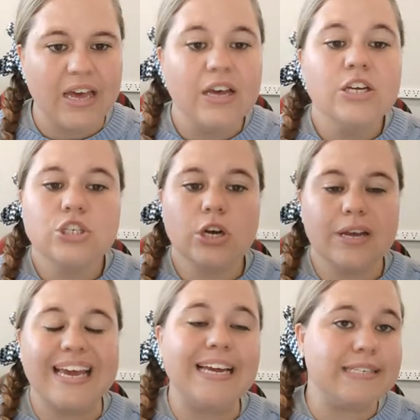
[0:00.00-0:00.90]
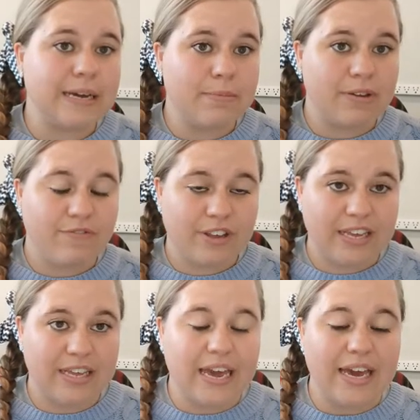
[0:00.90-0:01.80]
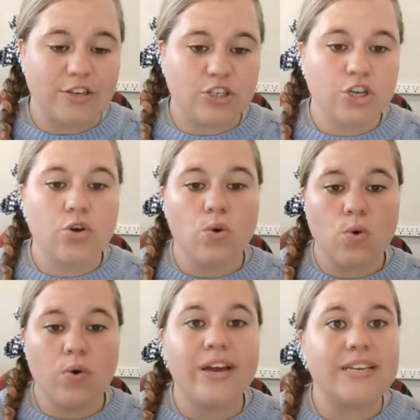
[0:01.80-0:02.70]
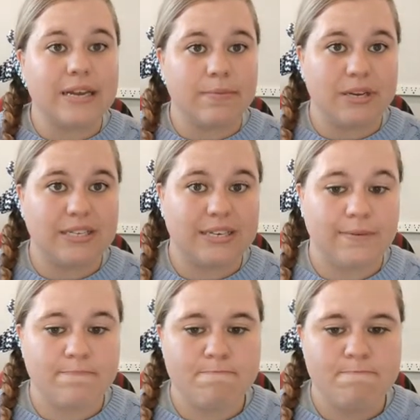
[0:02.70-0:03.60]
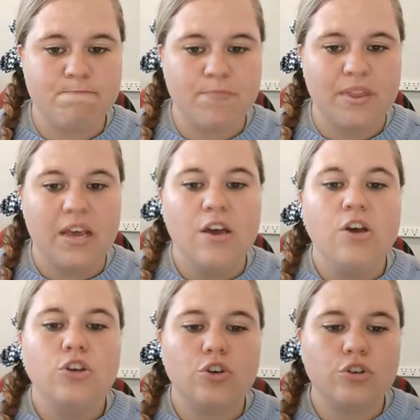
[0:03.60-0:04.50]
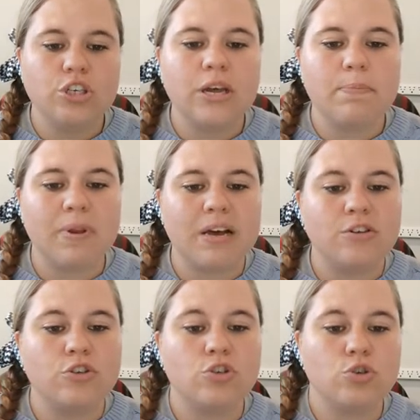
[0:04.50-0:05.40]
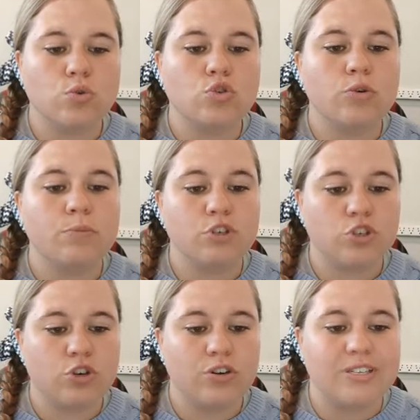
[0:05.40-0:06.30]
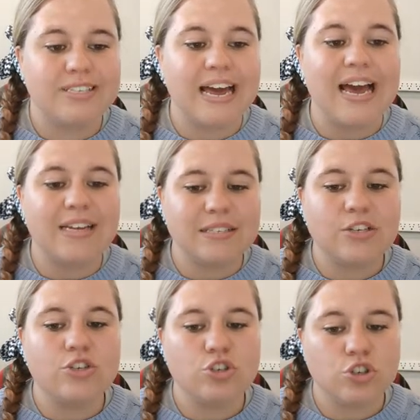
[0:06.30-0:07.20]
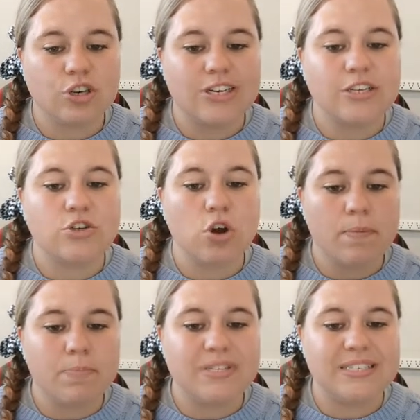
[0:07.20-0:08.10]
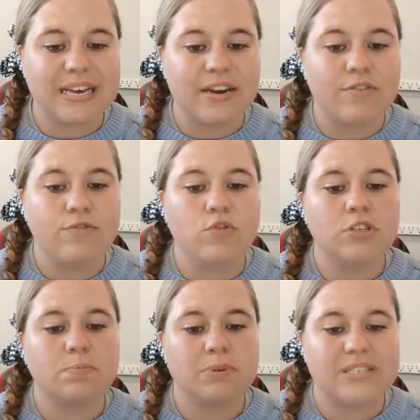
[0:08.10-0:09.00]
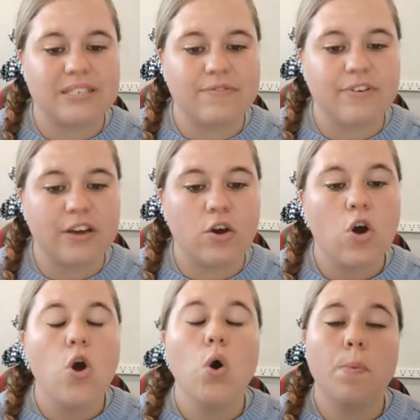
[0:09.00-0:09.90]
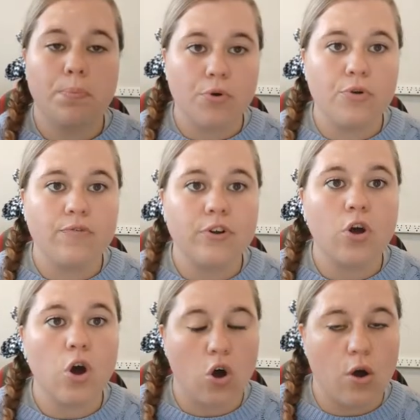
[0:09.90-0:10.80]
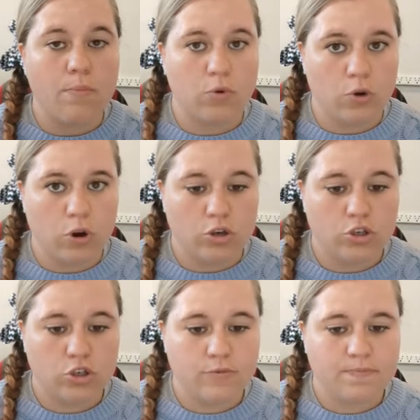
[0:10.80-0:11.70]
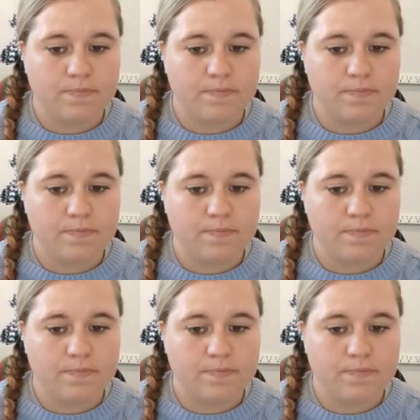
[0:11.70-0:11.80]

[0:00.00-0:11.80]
So indemnification or indemnity usually applies to short-term insurance as the insured is compensated for a specific proven harm or loss.